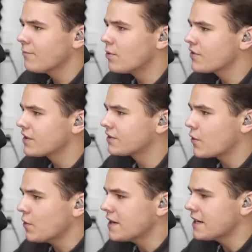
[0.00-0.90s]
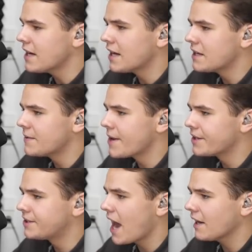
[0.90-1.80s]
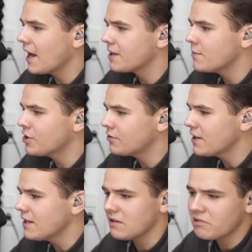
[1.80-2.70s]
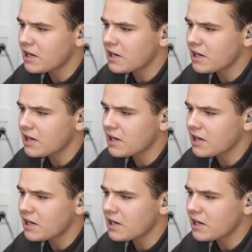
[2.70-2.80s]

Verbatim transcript: with this 3D satellite imagery, looking